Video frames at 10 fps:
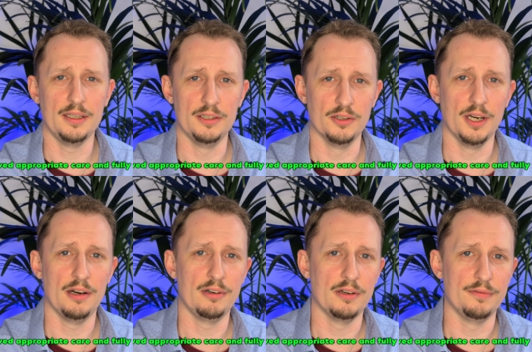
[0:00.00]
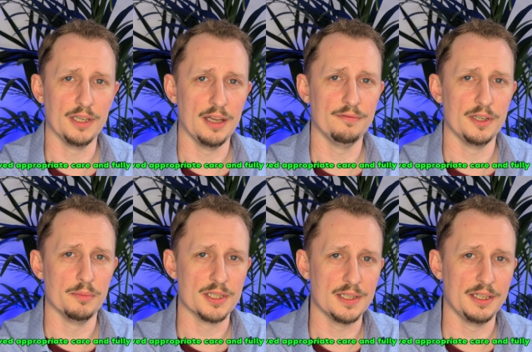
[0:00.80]
in your area if you have
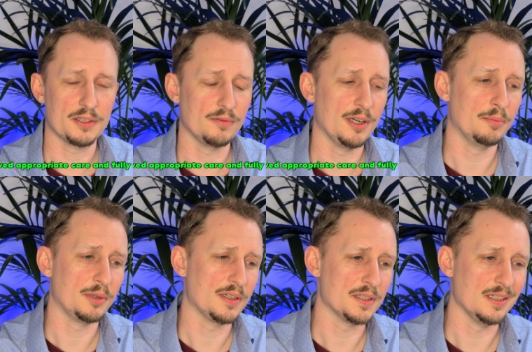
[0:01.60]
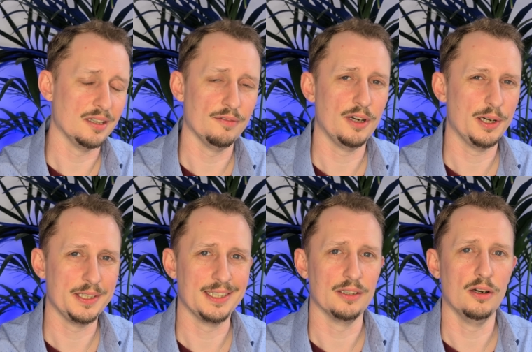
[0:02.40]
venomous snakes around, because they love hiding